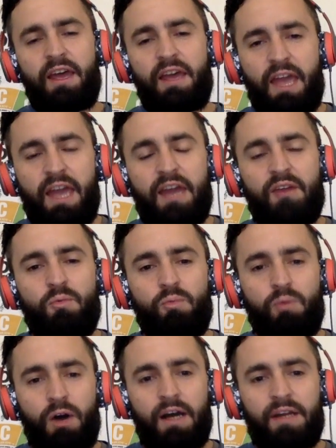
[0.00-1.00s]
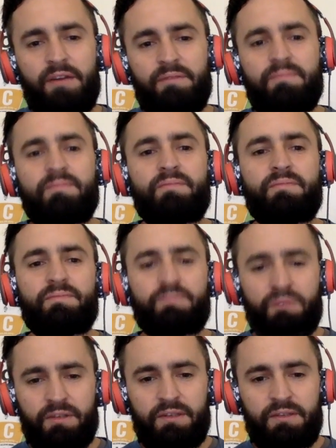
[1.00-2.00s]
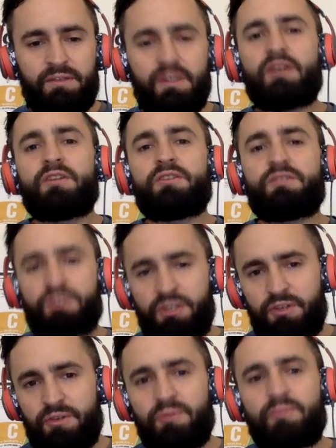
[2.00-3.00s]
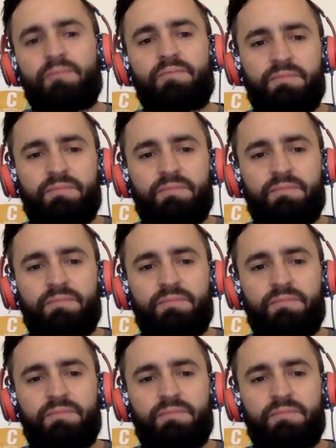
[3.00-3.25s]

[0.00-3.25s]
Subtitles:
and 1, 2.